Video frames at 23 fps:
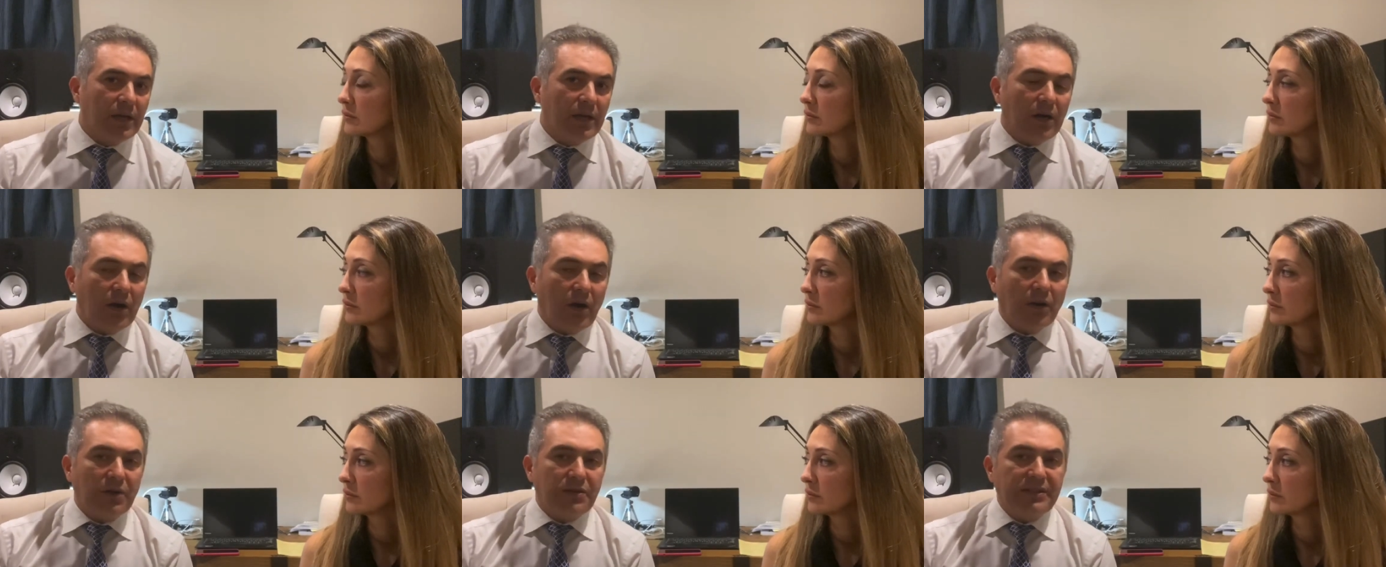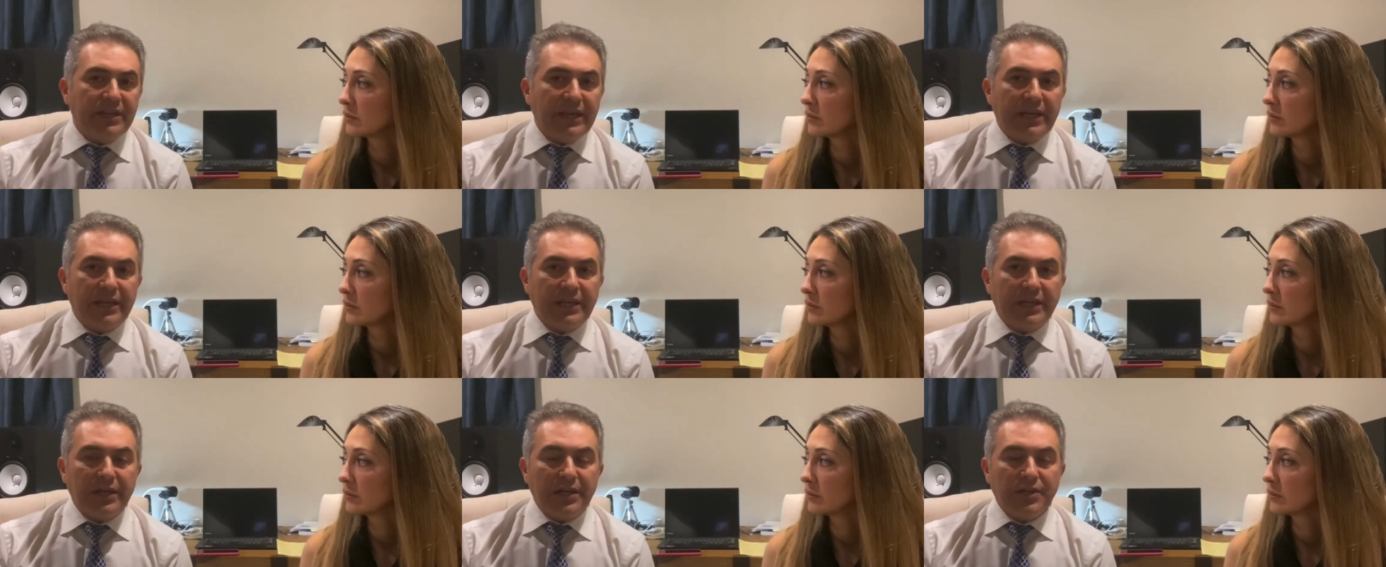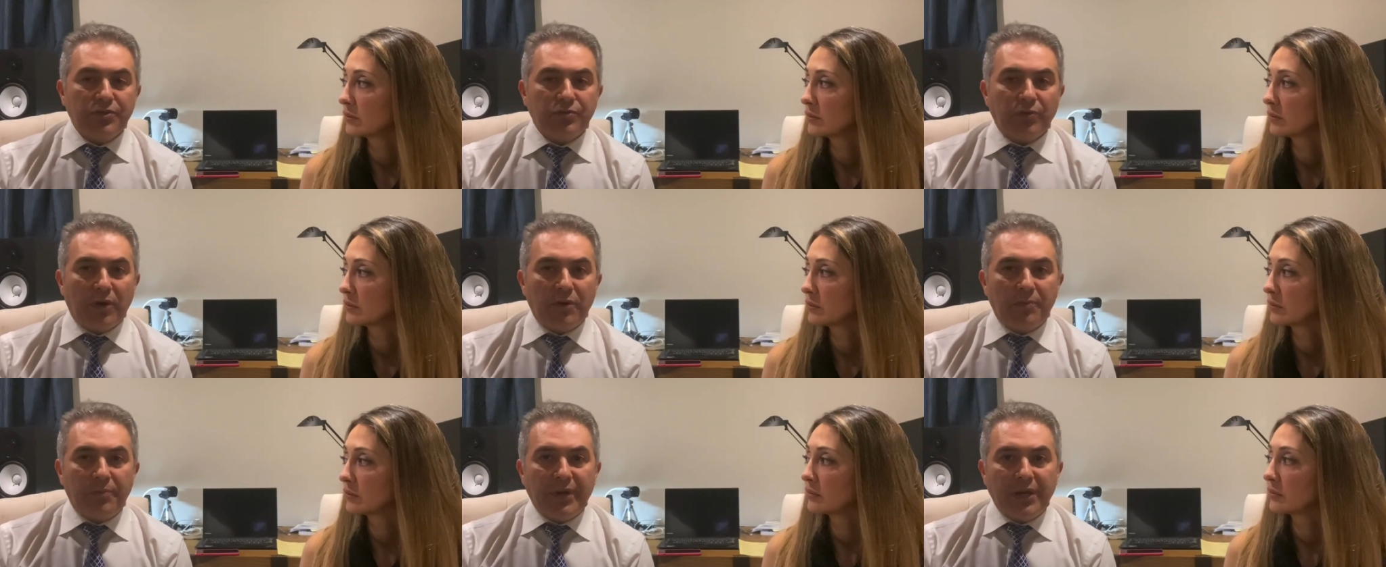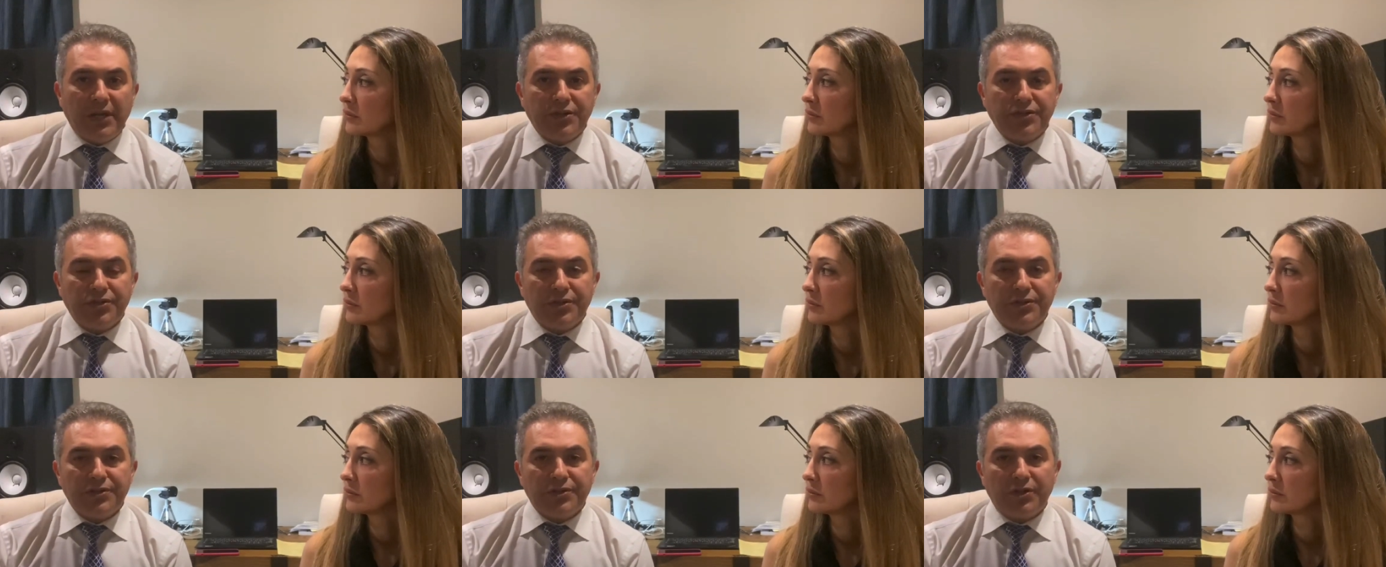Speaker 1: are dedicated to our
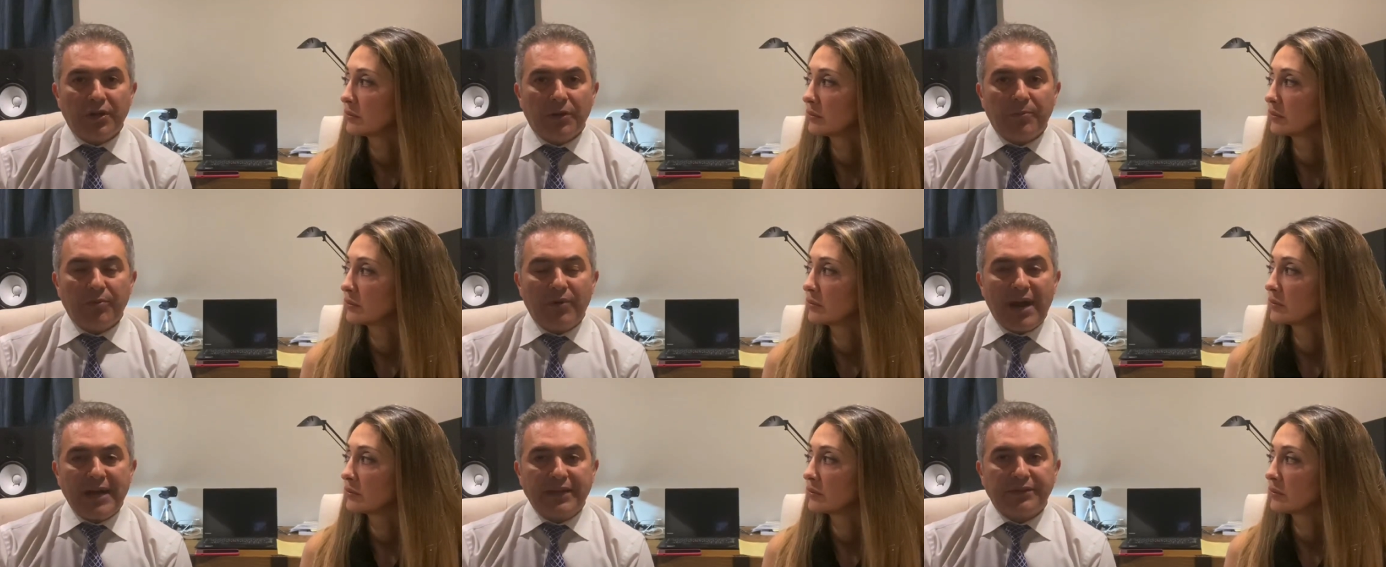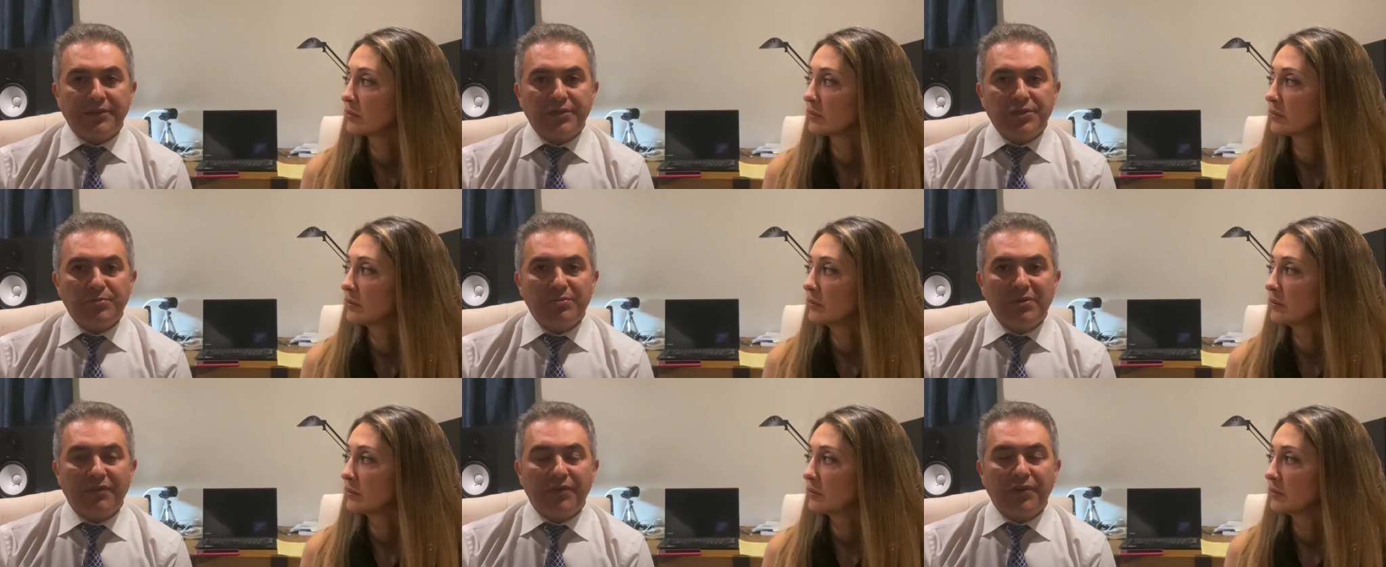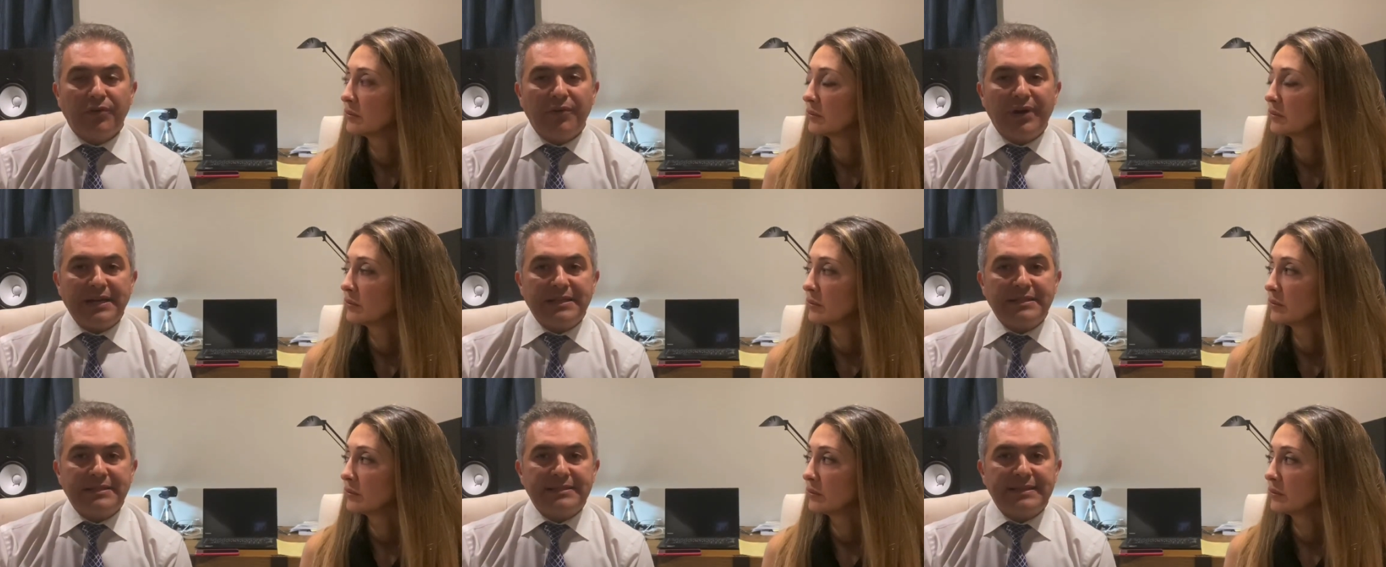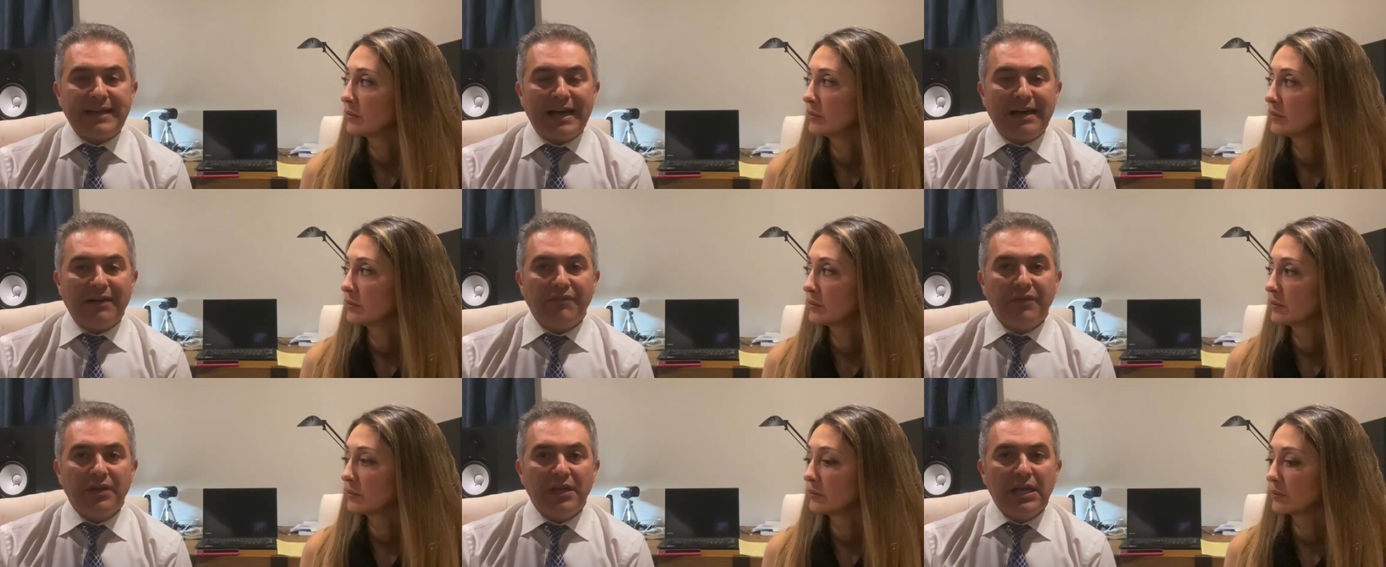patients and our practice. We have a great
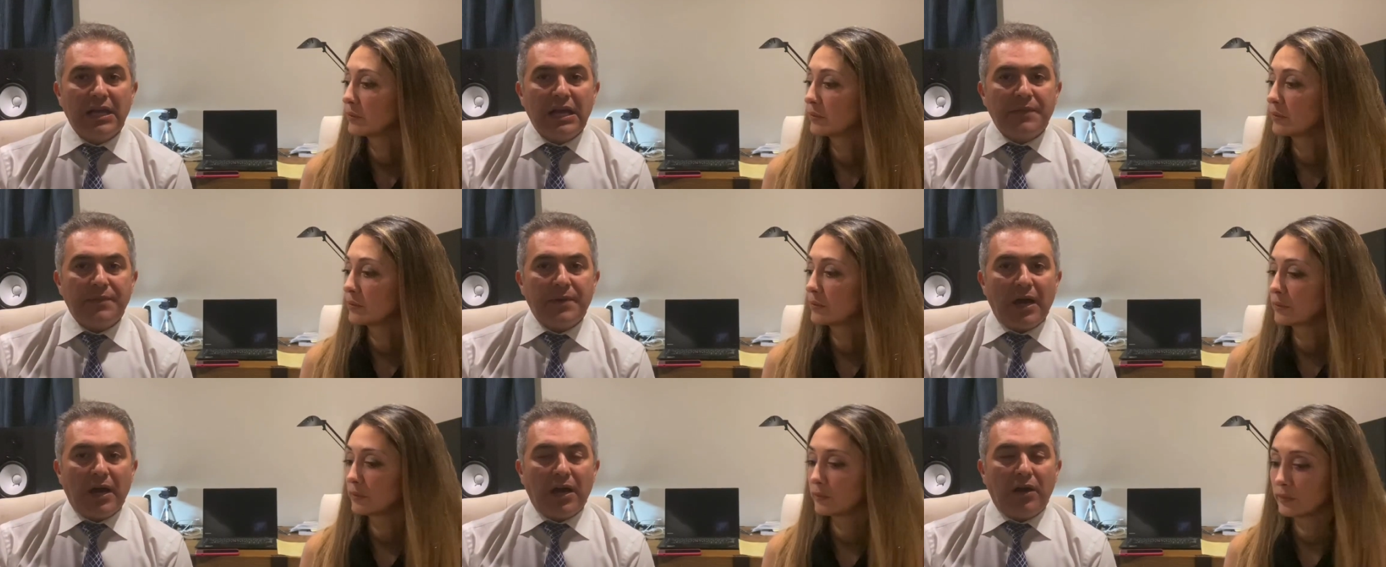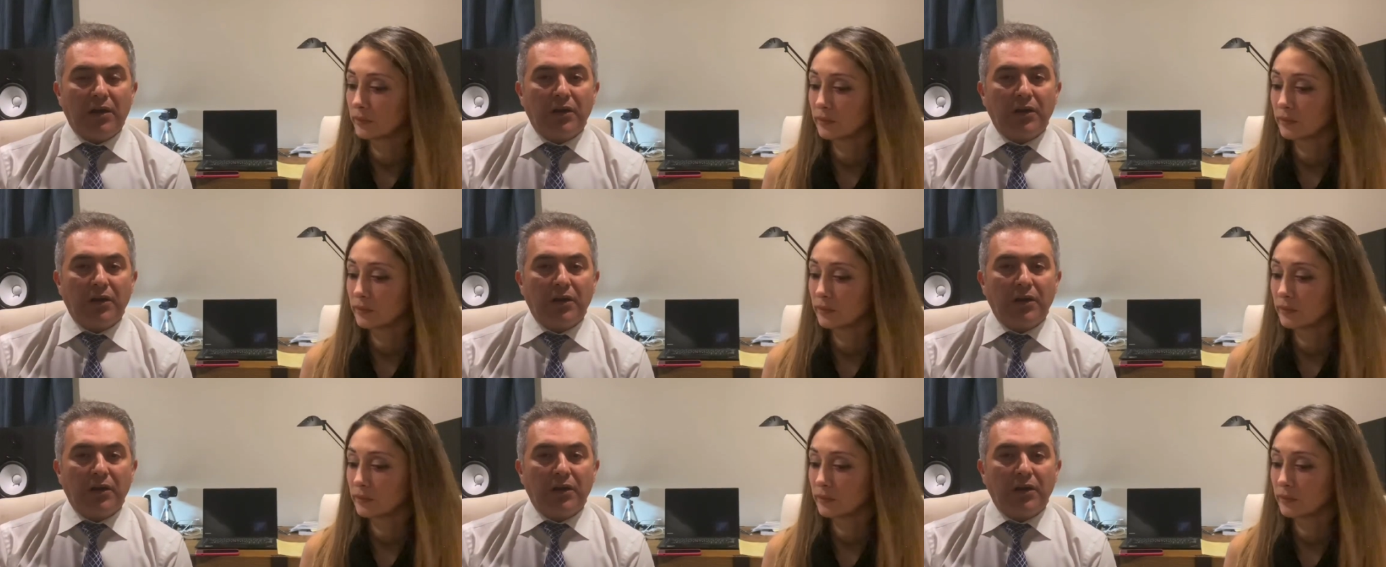staff that are